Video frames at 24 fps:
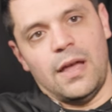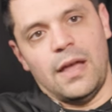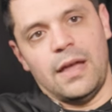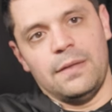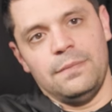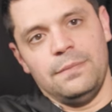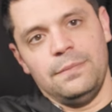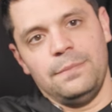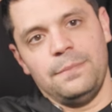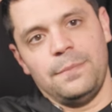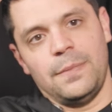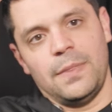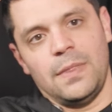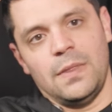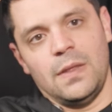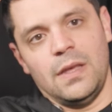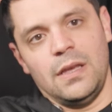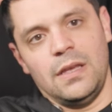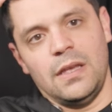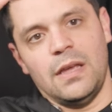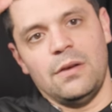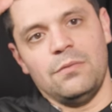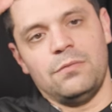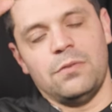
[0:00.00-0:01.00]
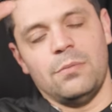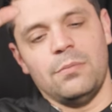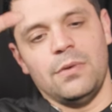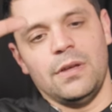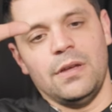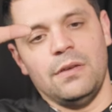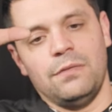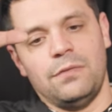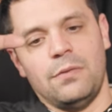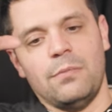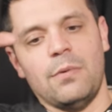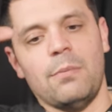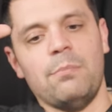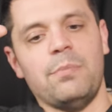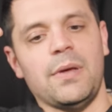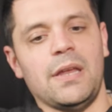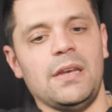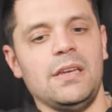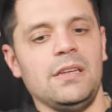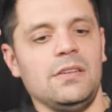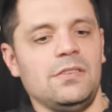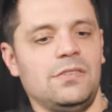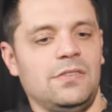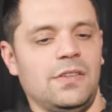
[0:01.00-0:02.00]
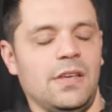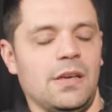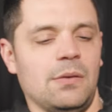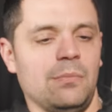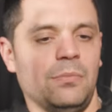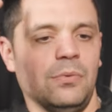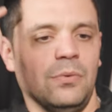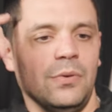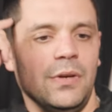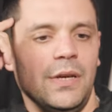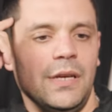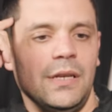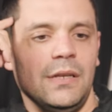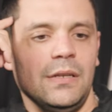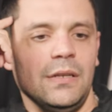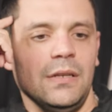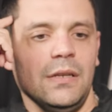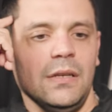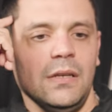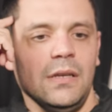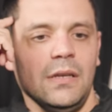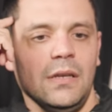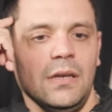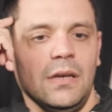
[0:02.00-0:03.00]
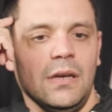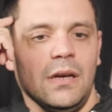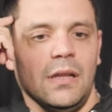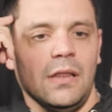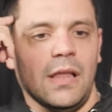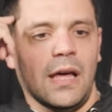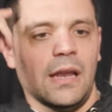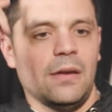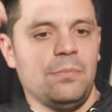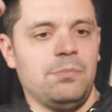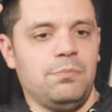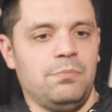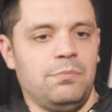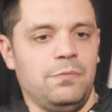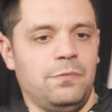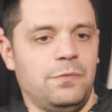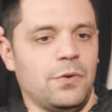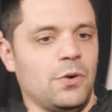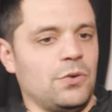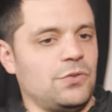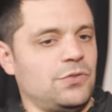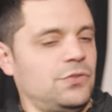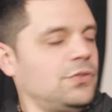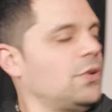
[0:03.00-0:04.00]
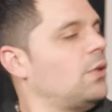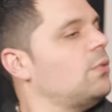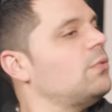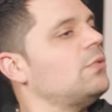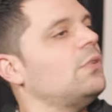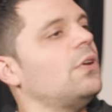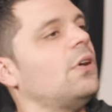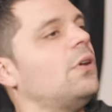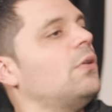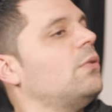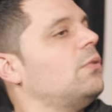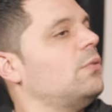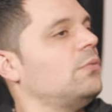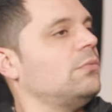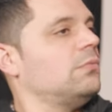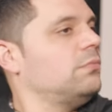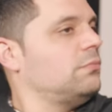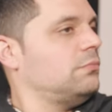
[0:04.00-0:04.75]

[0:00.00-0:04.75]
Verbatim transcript: I, again, from a, from a bending standpoint, a lot of folks don't know